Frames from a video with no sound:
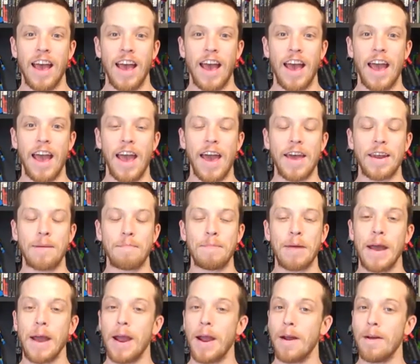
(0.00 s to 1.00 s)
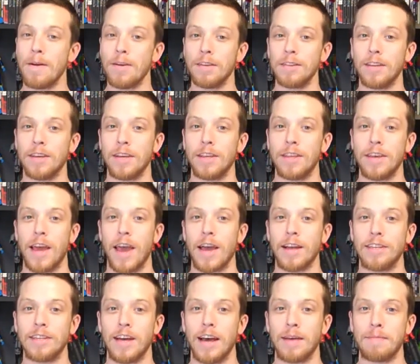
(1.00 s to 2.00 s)
And apparently the
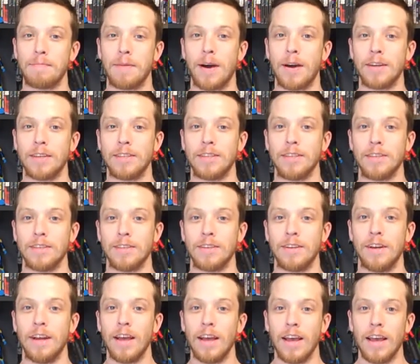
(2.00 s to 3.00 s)
Anti-Monitor